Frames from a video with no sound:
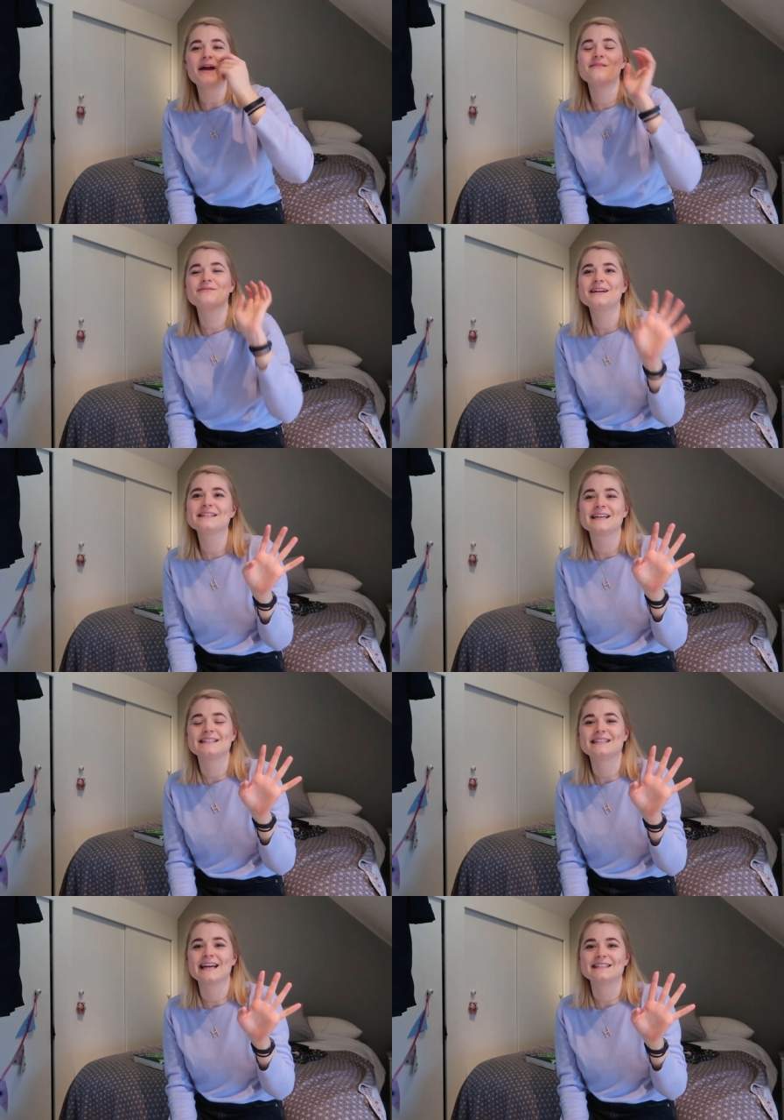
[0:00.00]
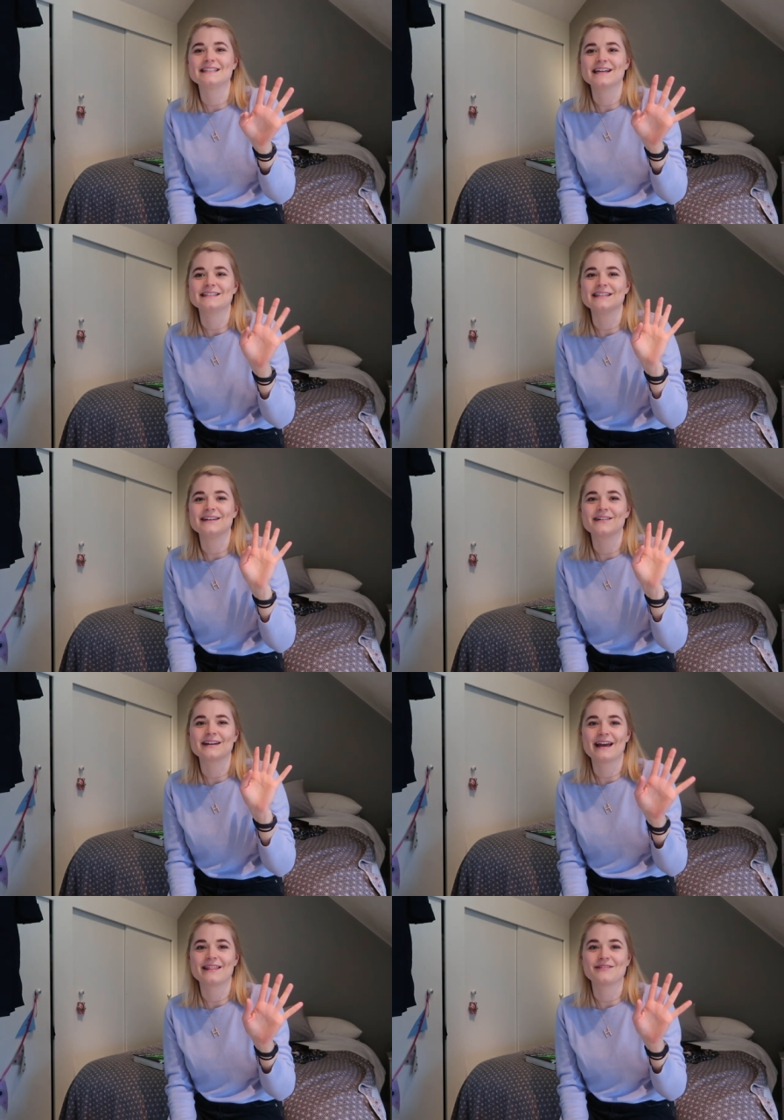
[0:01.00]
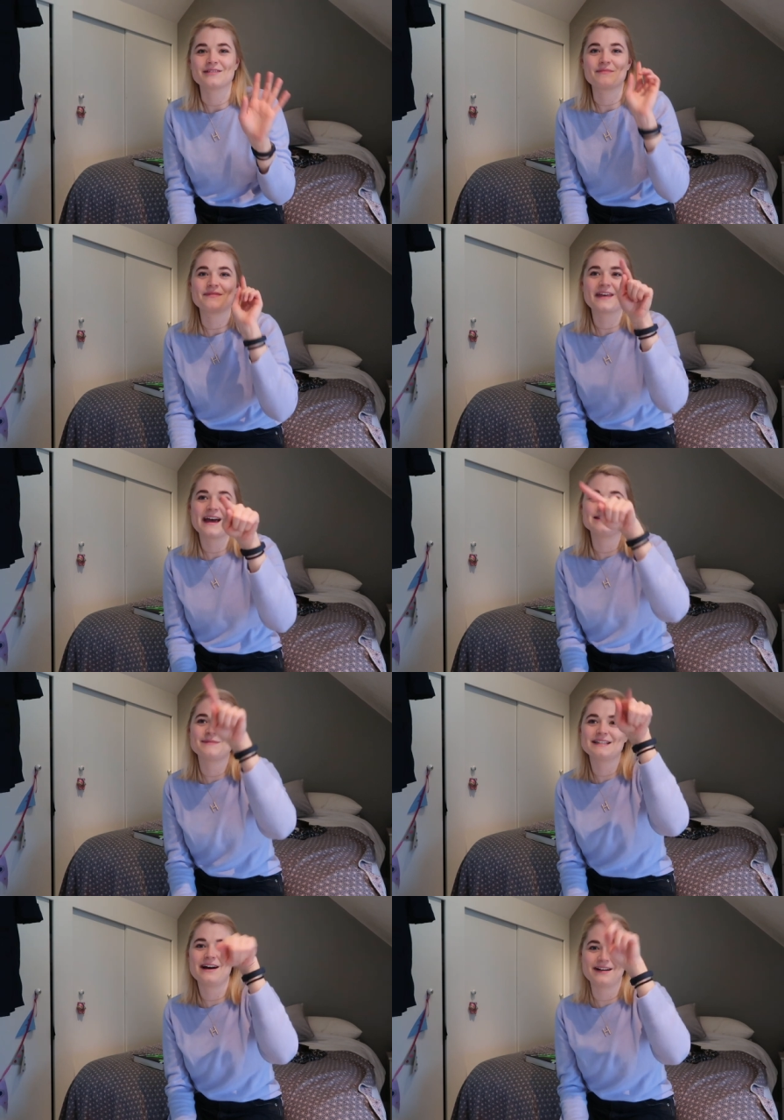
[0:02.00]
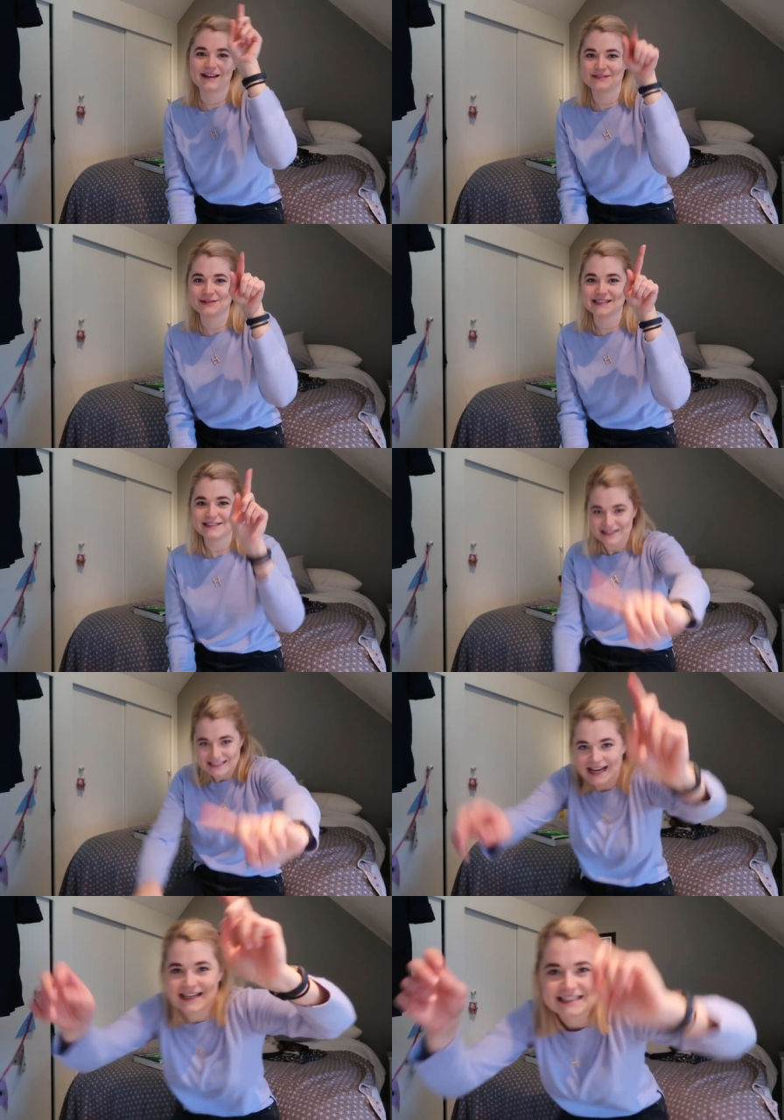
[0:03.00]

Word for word: I'm very excited to get started on getting through them. That is my target for 2020.